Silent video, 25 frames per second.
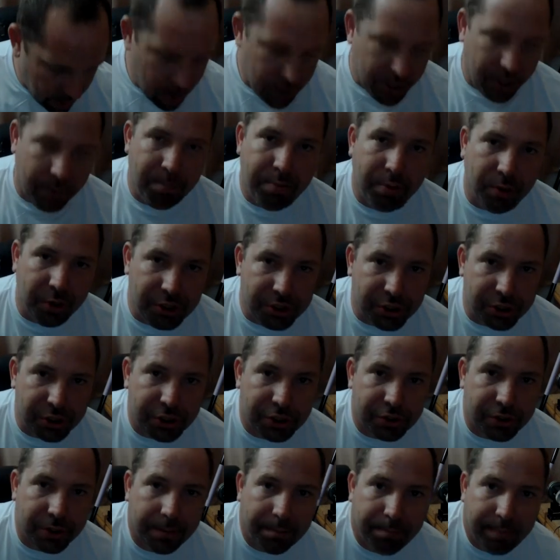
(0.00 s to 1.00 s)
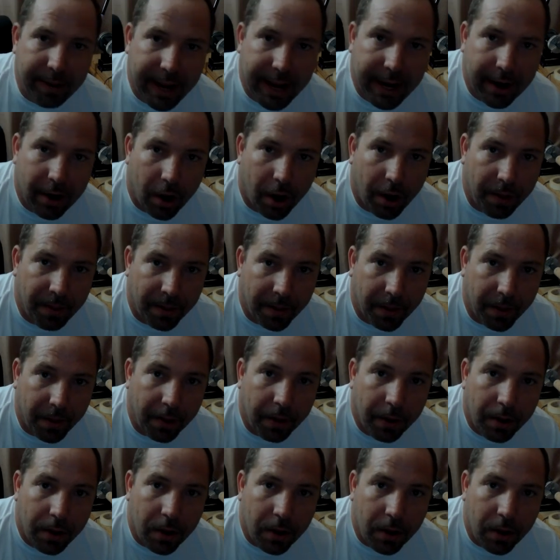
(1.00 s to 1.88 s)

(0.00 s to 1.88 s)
you put your strip bait on the